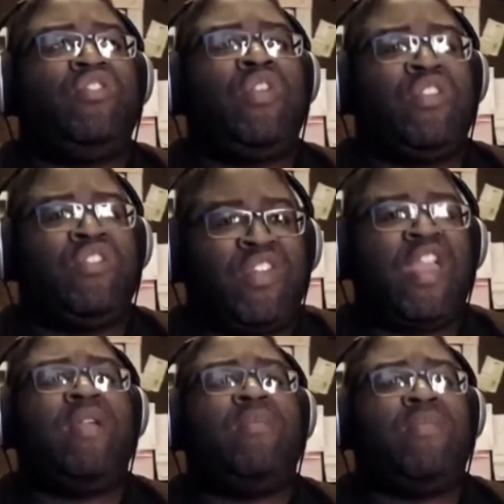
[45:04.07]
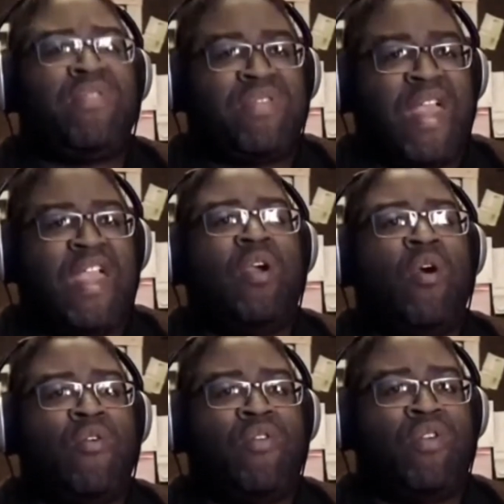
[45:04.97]
the same thing
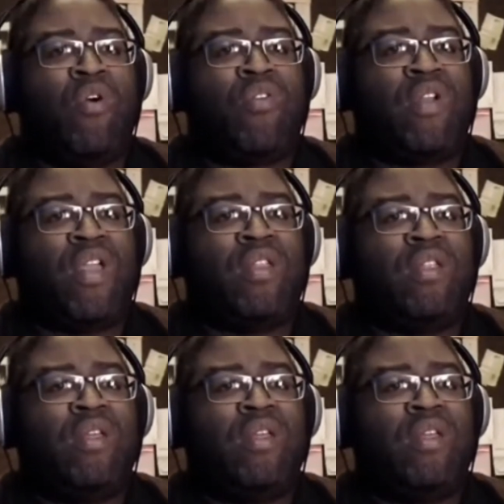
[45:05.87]
over and over again.